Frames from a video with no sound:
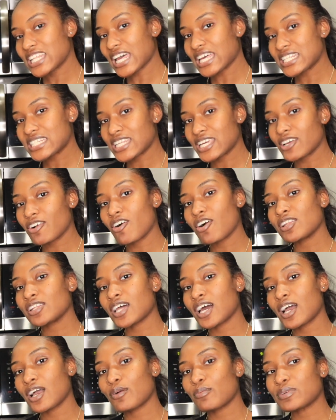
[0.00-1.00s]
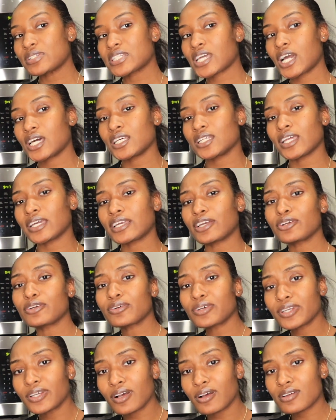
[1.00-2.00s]
I seen online was kind of like a
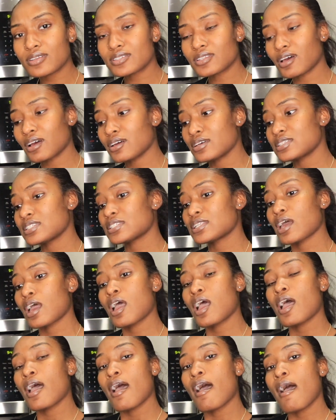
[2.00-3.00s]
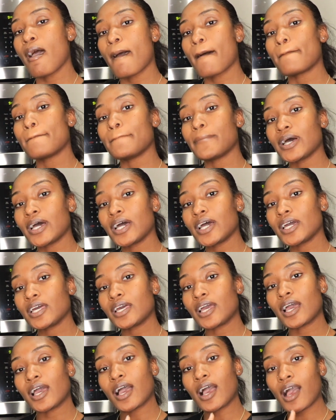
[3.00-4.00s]
Creole sauce, but
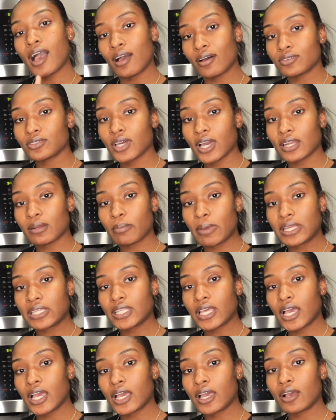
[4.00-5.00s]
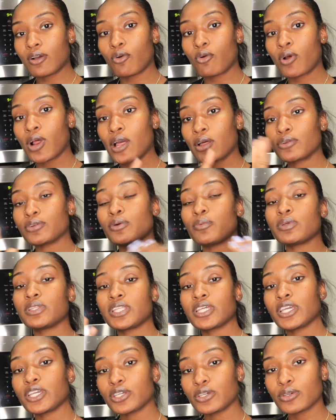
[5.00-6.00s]
I don't know how to make that, or I don't know what
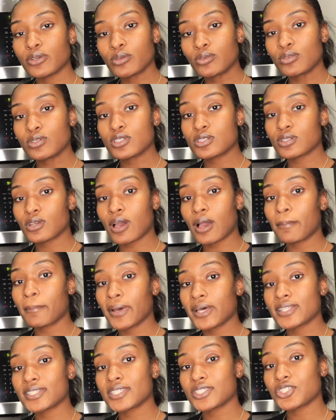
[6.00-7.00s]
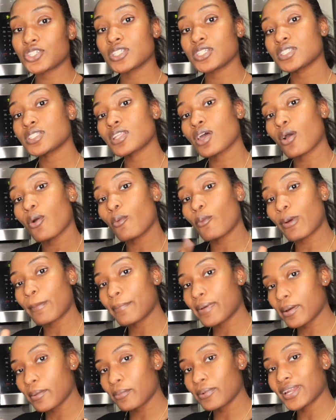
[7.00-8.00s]
they use, so I'm about to just whip
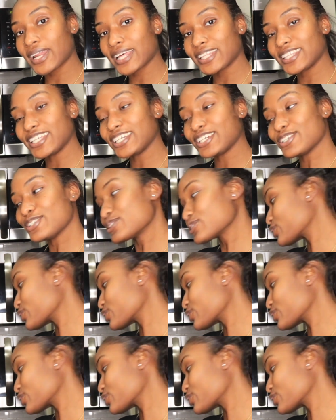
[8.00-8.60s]
up what I think is